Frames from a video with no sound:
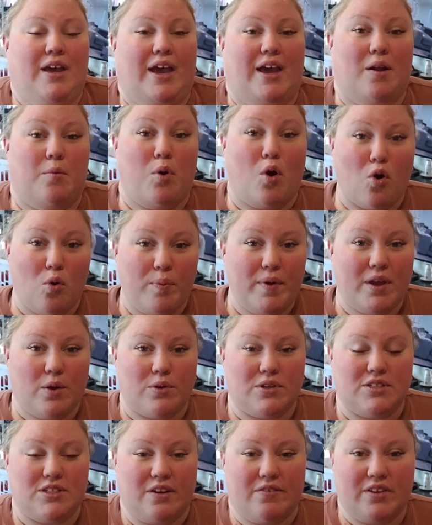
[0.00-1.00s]
And I'm hoping
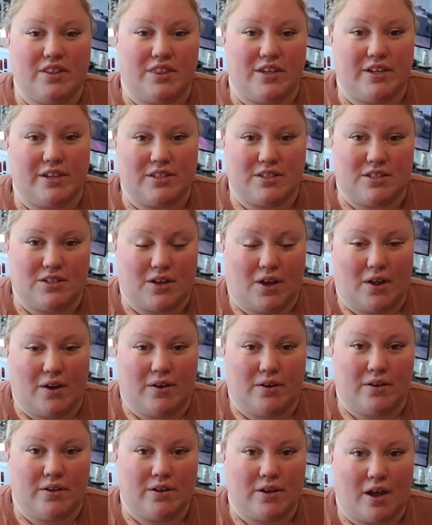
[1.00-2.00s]
once everything is
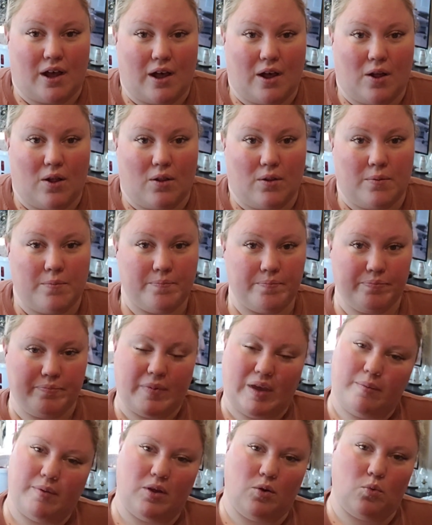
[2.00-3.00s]
done, I'll
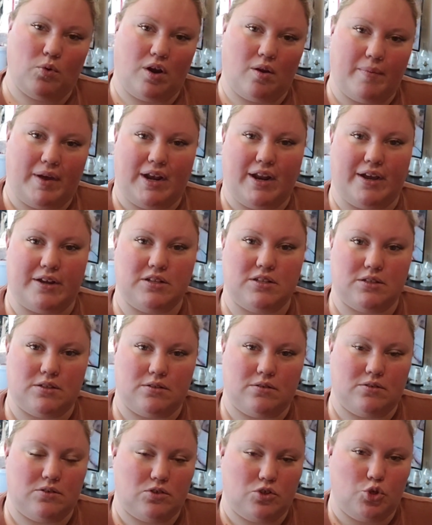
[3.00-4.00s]
maybe in one of my
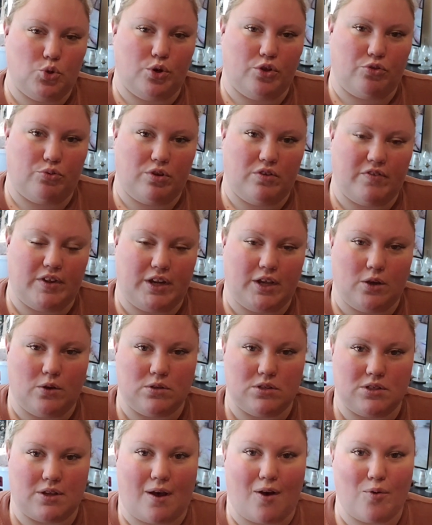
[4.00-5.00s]
next 2 or 3
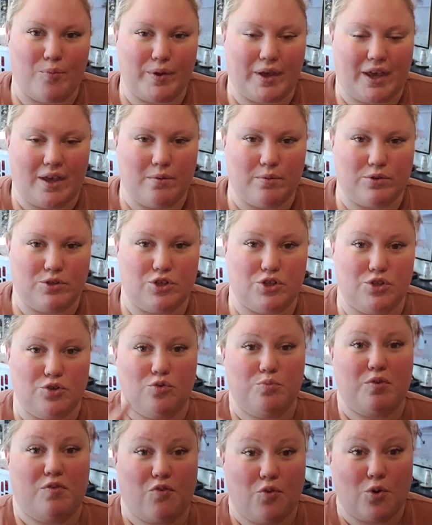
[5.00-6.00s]
videos, I'll be able to
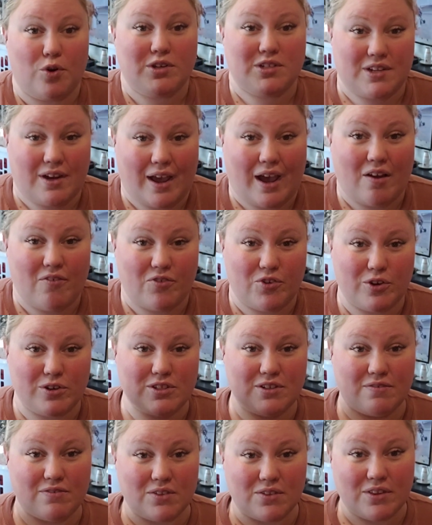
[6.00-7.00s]
do befores and
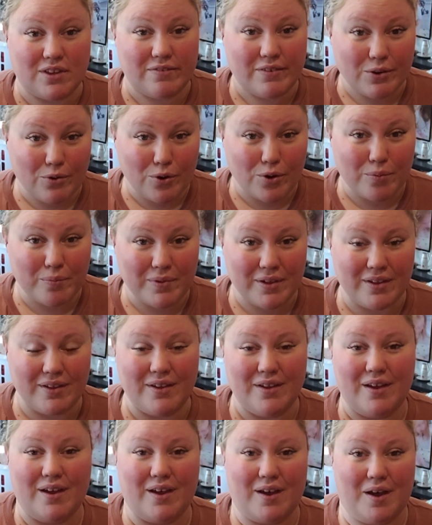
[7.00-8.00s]
afters of the living room,
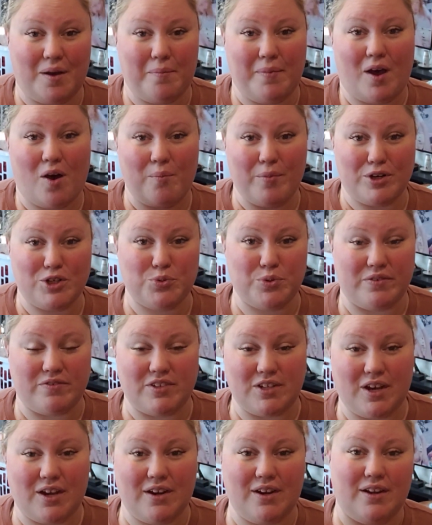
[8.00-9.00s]
how much we've
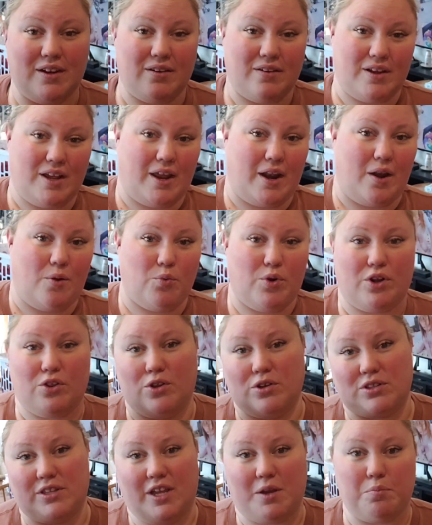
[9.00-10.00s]
done and what it
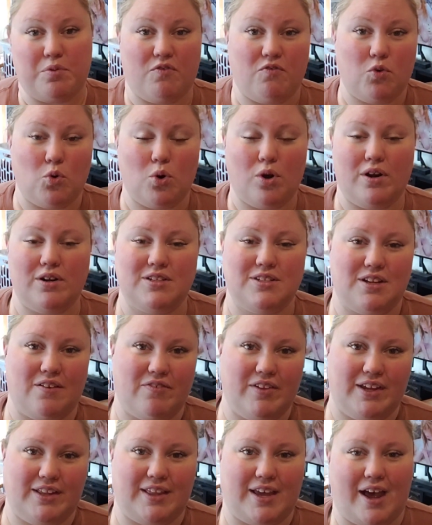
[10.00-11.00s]
looked like before,
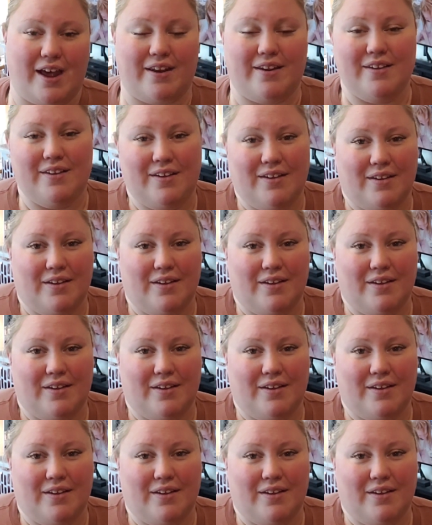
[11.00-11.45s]
stuff like that.